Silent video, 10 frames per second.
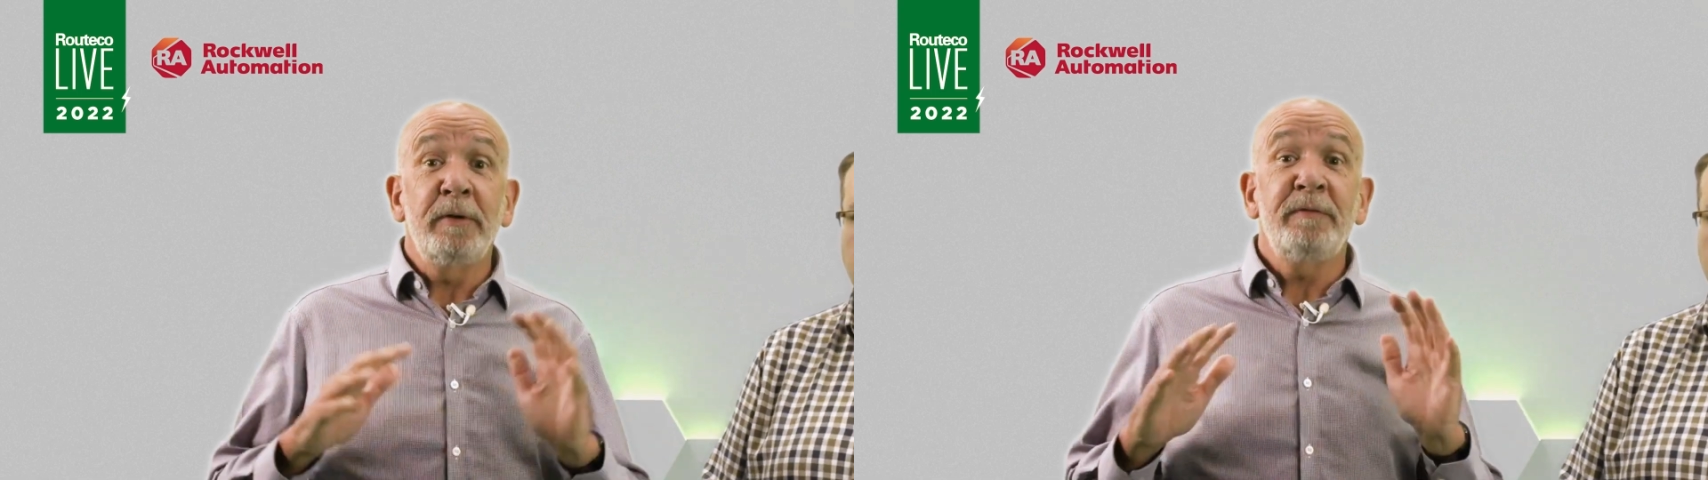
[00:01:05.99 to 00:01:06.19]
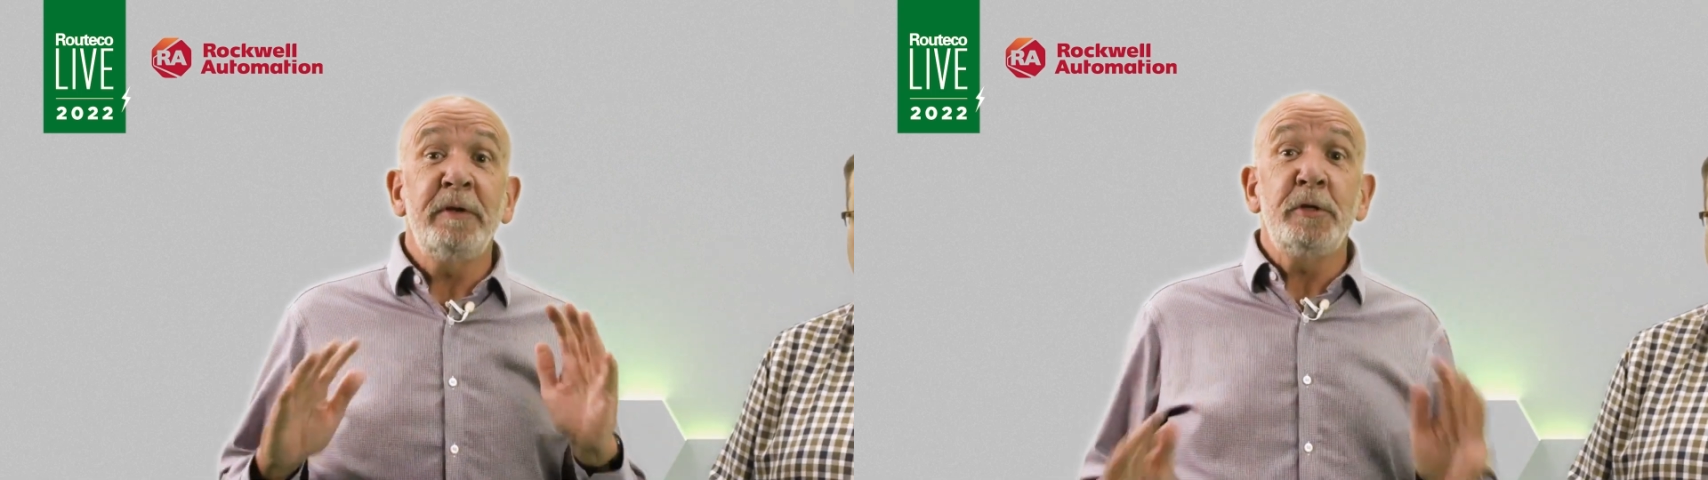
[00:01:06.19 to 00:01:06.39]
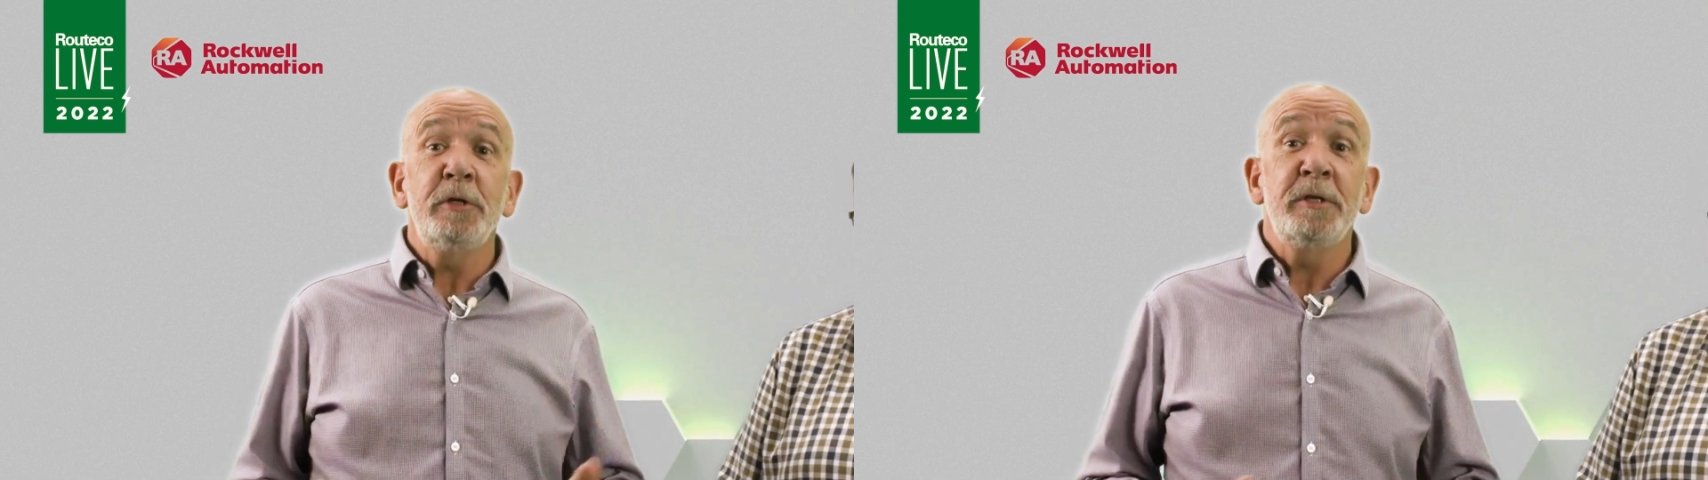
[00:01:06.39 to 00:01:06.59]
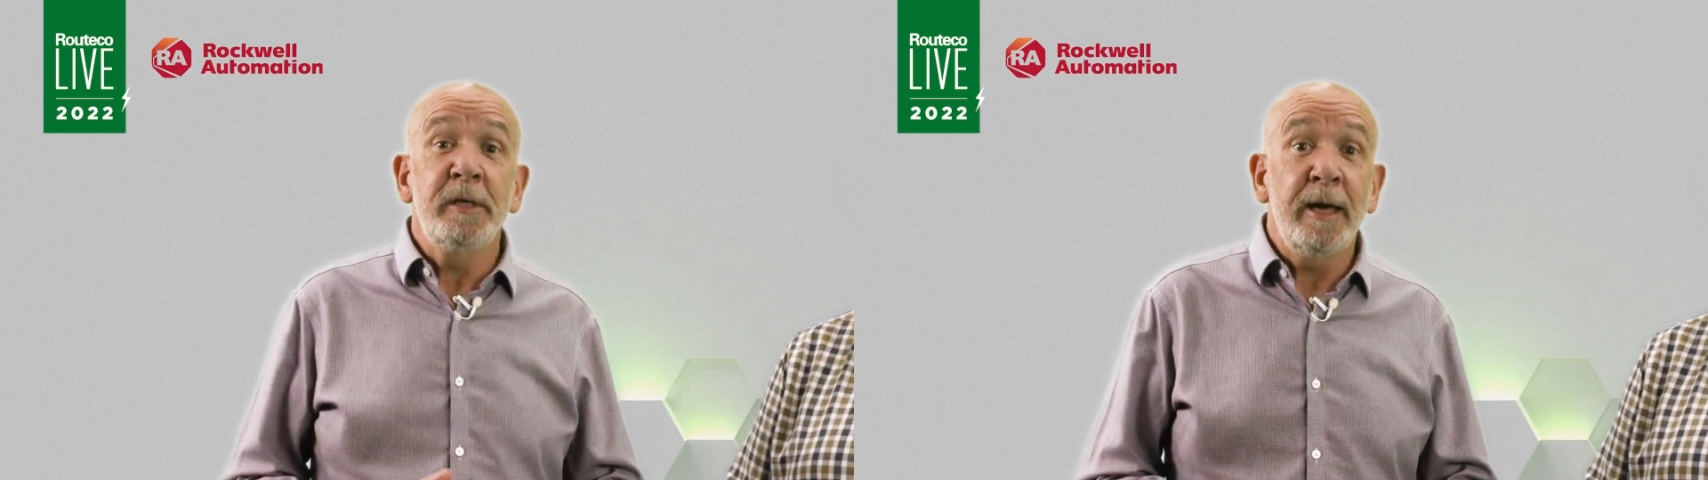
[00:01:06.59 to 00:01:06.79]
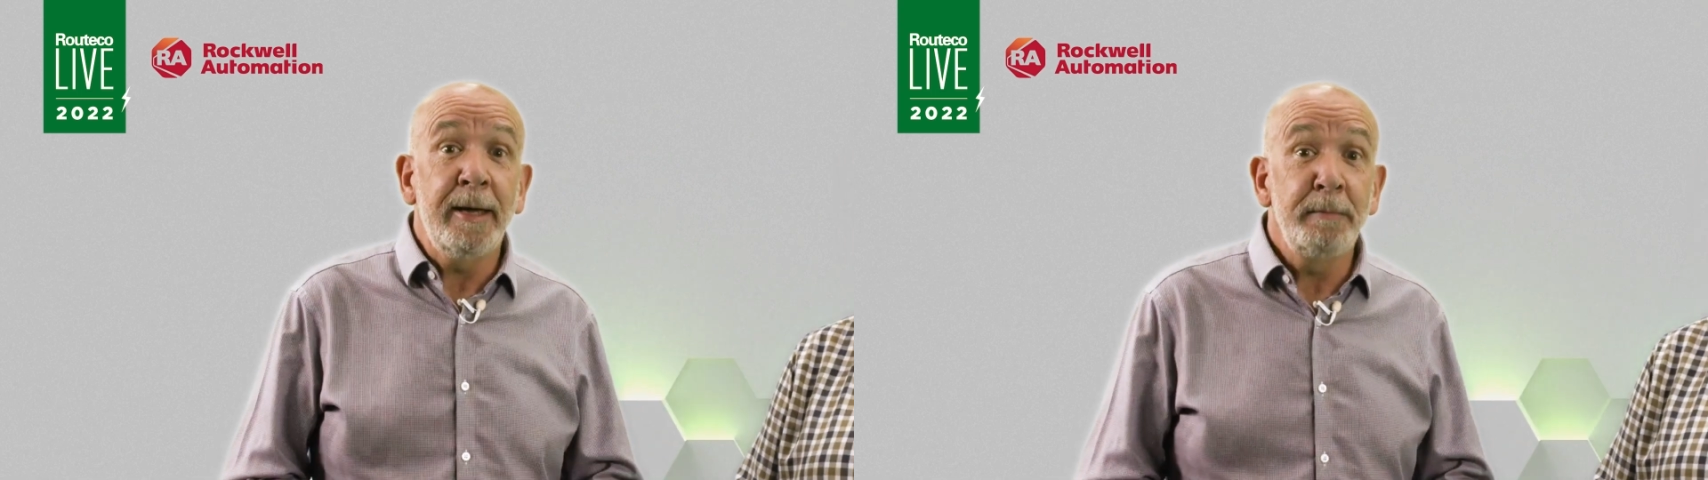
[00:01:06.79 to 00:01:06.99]

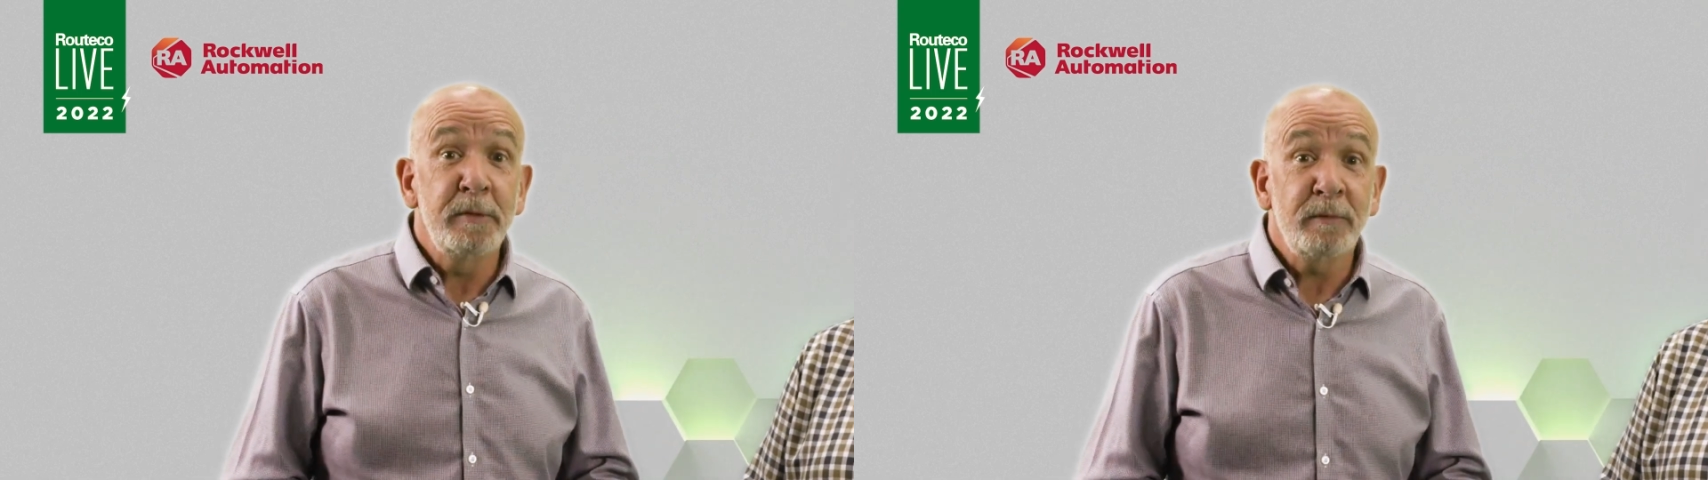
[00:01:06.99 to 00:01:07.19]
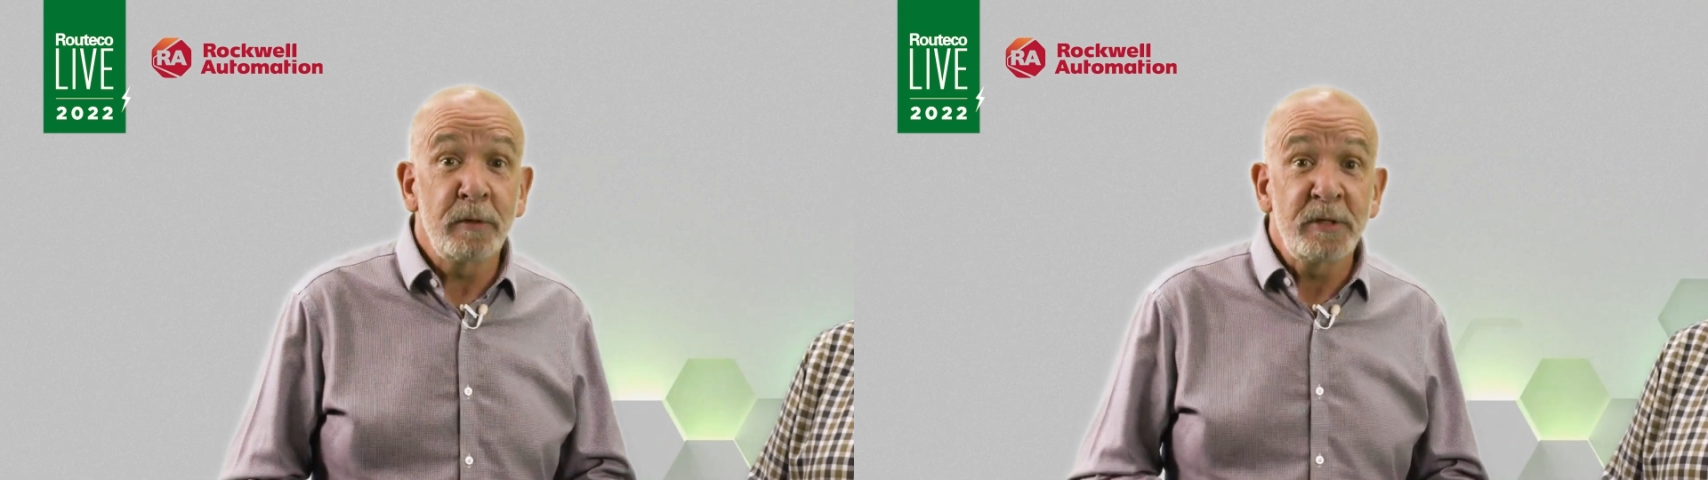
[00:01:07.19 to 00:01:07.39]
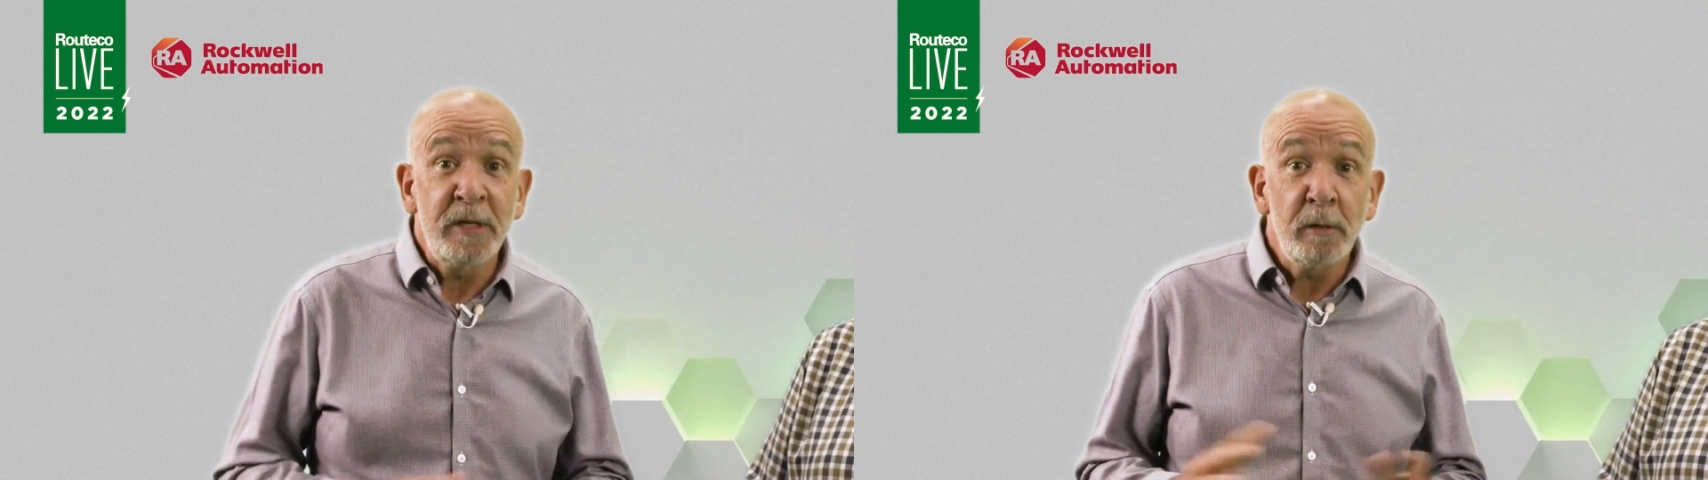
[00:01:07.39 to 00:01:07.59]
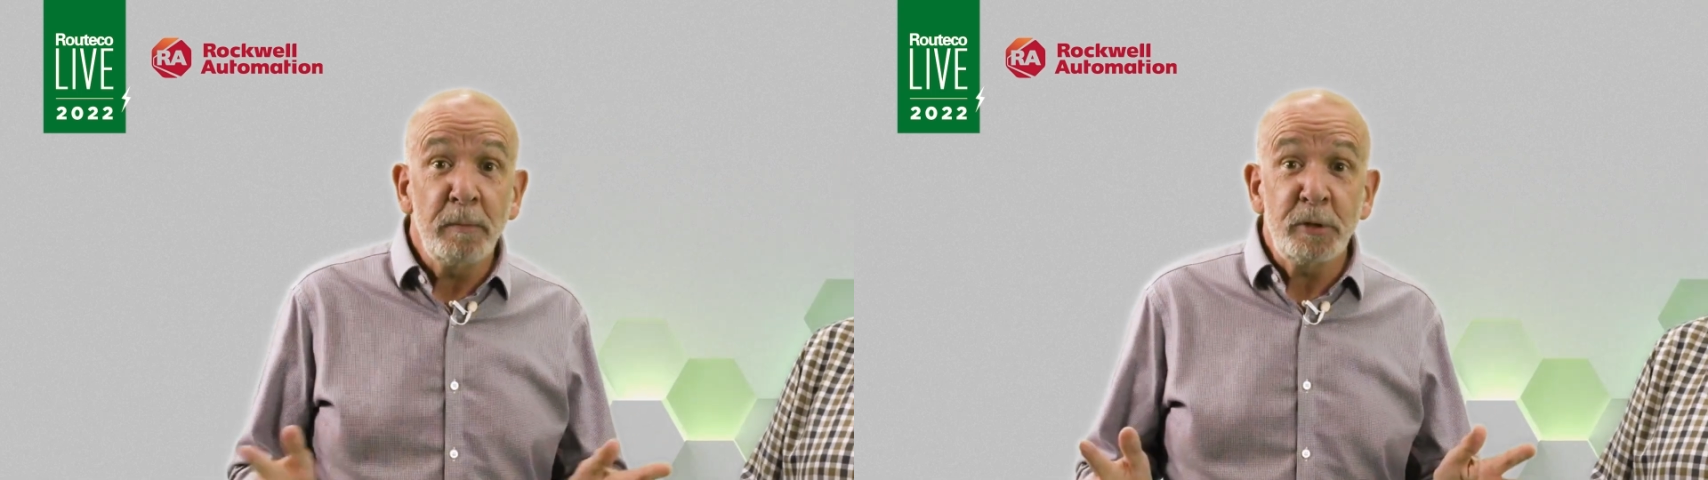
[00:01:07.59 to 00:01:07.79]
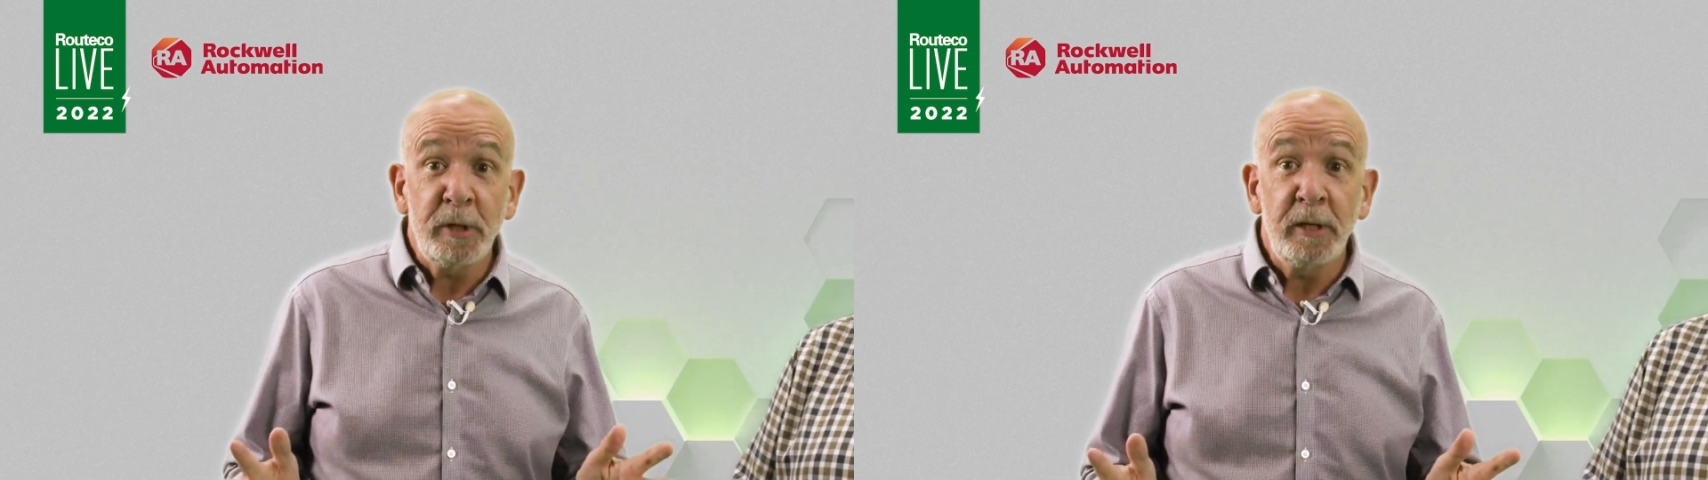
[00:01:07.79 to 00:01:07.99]
efficiency gains for a single
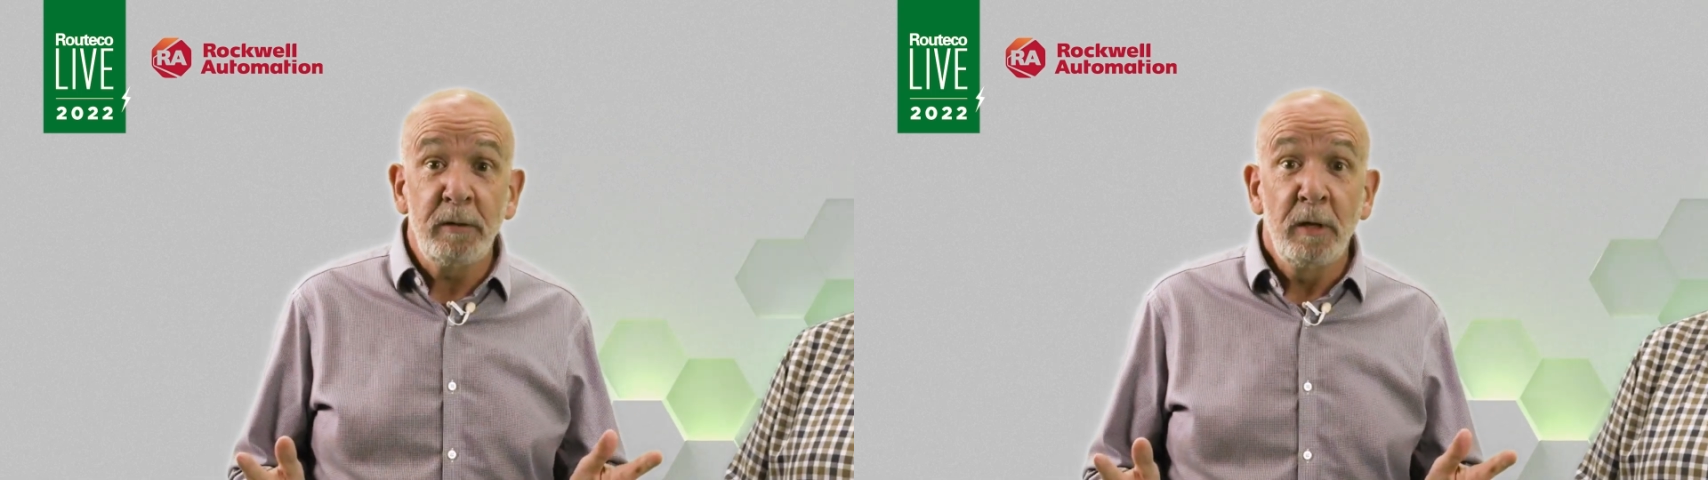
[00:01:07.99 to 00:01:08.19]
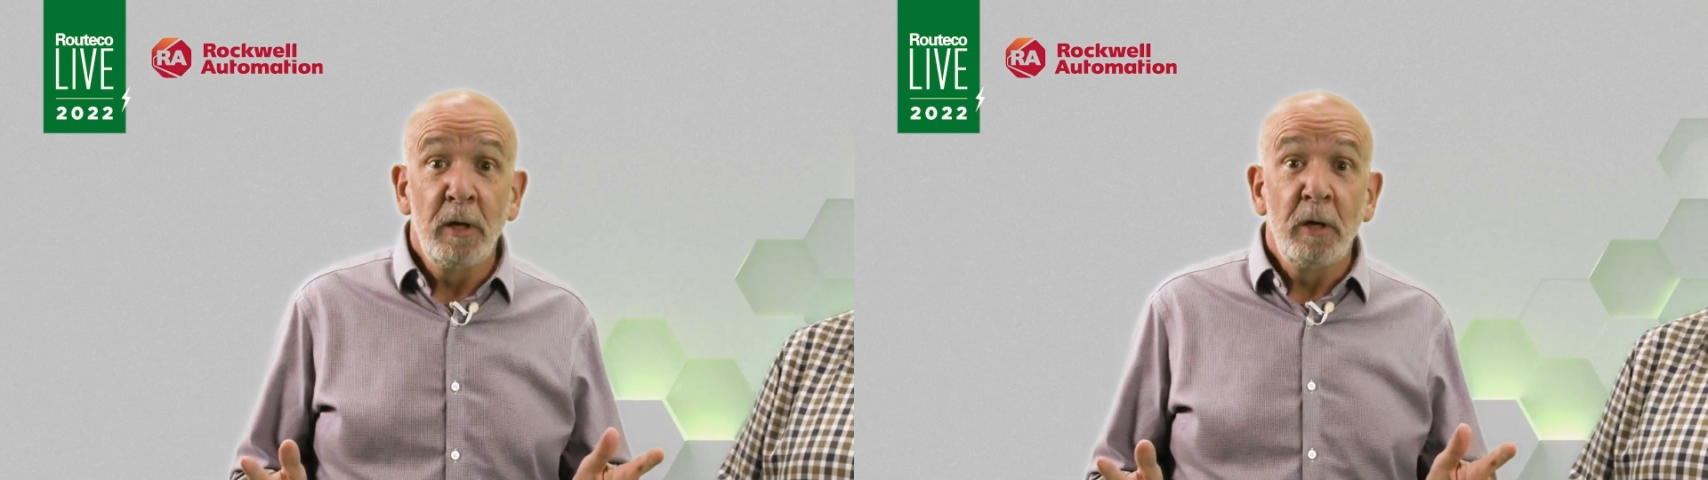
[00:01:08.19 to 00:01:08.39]
machine